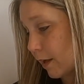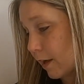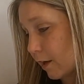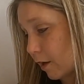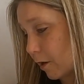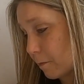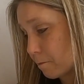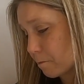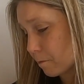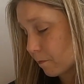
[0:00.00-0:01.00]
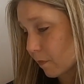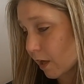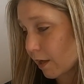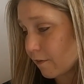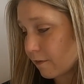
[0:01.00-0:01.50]
And
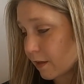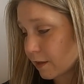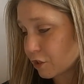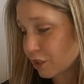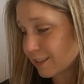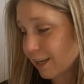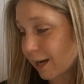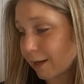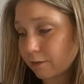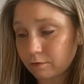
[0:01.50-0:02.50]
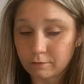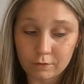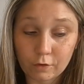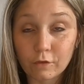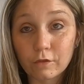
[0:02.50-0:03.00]
then she's got
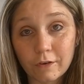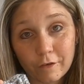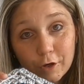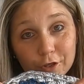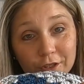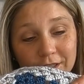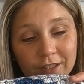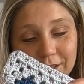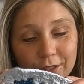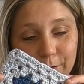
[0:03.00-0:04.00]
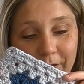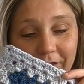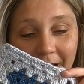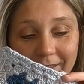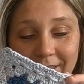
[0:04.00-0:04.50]
reverse. So we've
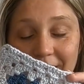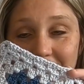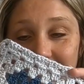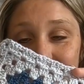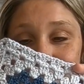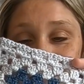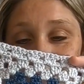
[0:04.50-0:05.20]
got these